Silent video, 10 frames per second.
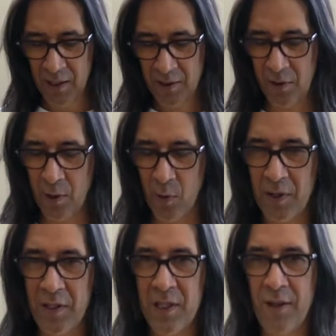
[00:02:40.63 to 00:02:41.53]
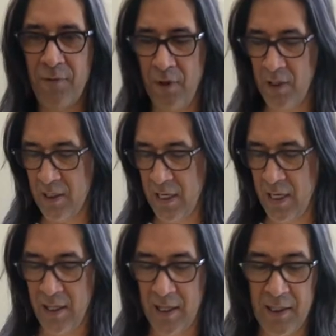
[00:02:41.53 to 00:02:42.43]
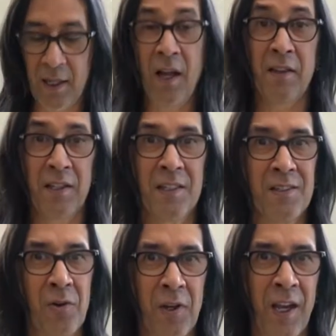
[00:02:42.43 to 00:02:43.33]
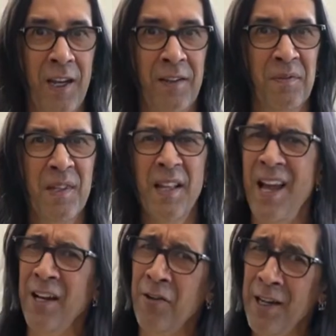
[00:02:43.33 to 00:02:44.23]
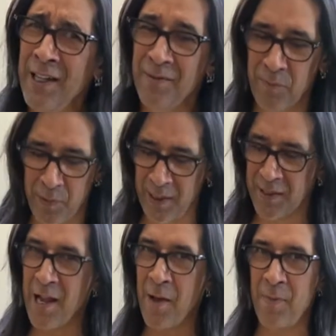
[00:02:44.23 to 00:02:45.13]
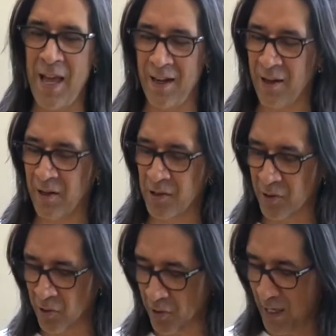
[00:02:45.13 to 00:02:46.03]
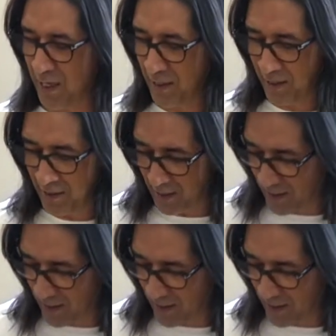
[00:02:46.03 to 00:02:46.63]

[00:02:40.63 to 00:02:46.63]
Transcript: So they wanted to see it first, and they said, this is okay. It's not that great, but it's not bad at all, so it's okay. And they did